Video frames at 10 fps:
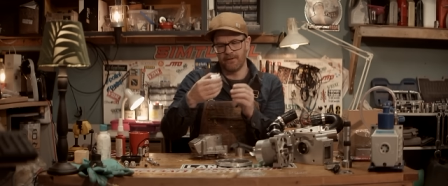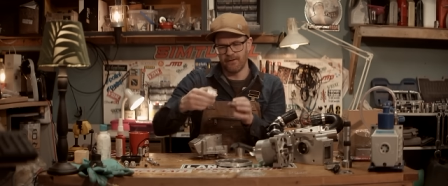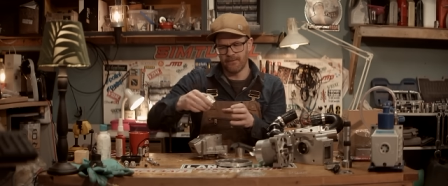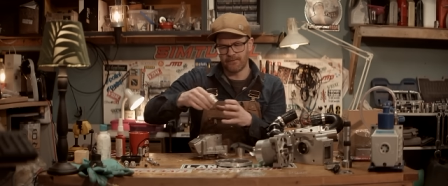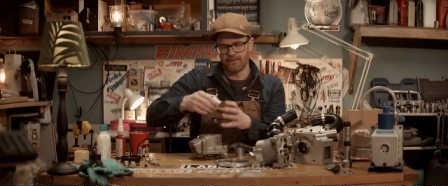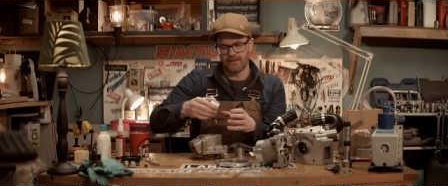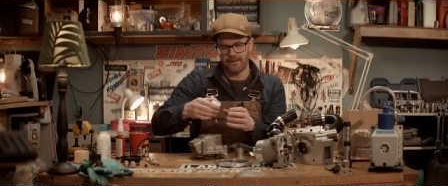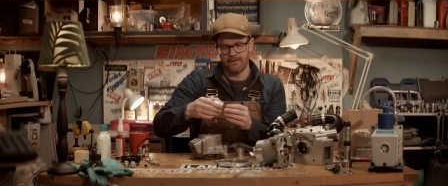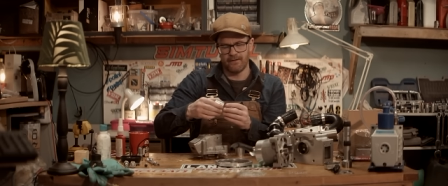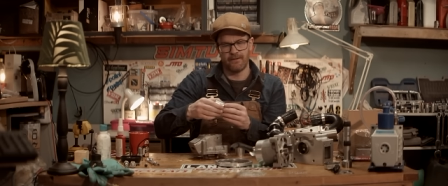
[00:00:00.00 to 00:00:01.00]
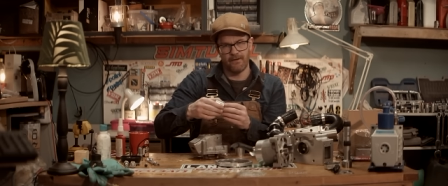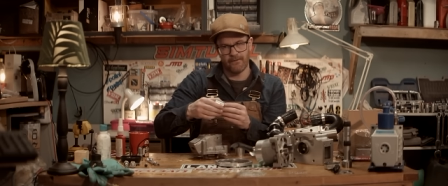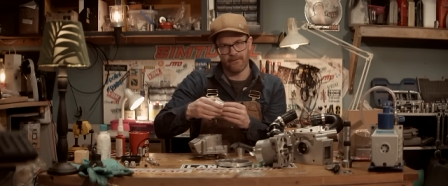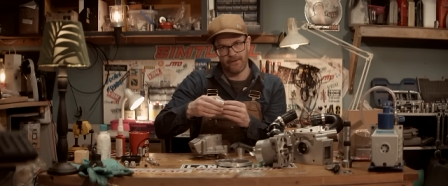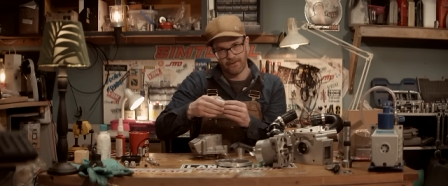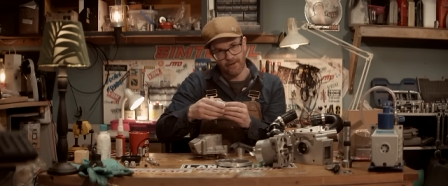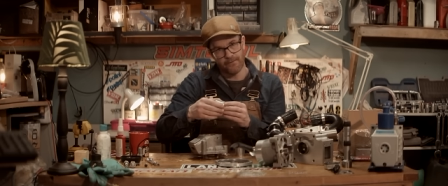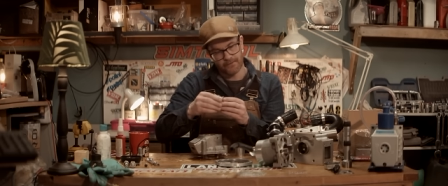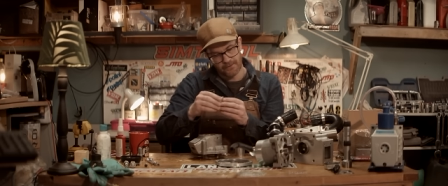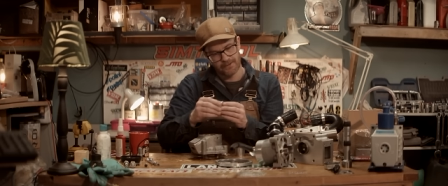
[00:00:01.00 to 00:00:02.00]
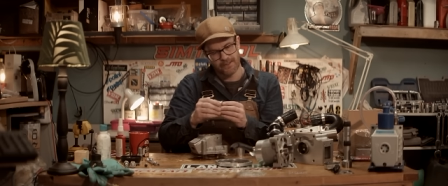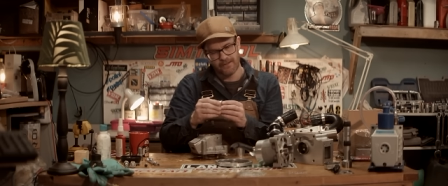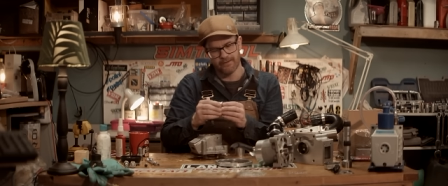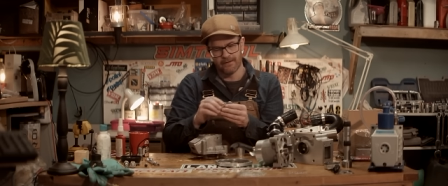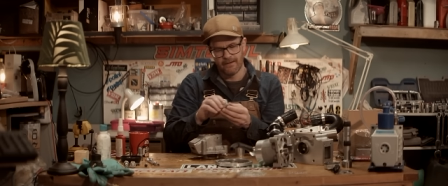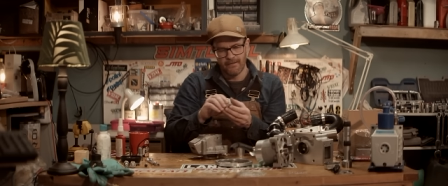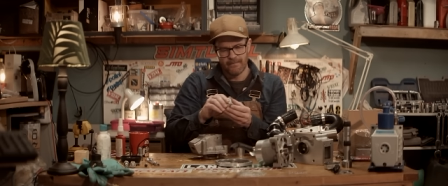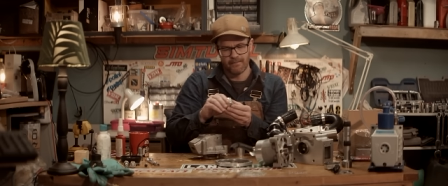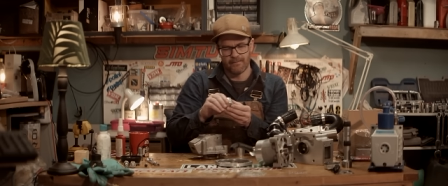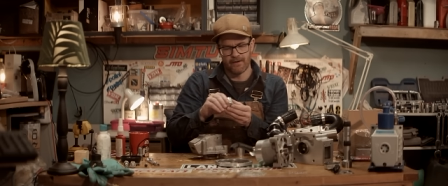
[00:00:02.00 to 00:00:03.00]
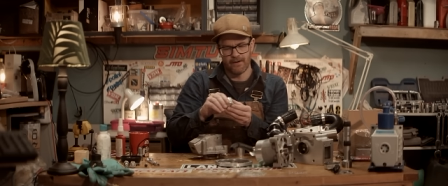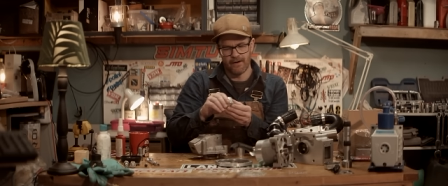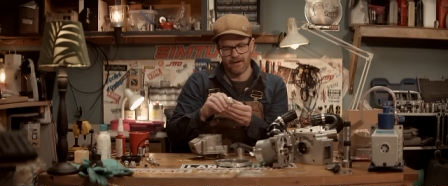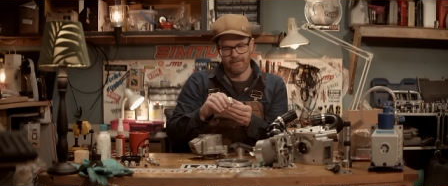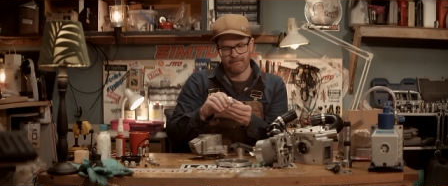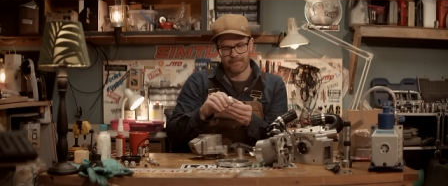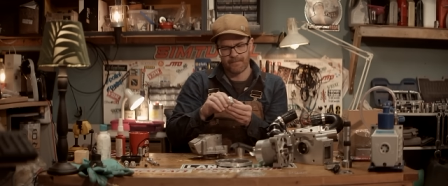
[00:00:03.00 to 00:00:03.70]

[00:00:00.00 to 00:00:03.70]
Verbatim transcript: enough to seal, enough, enough to seal, but uh,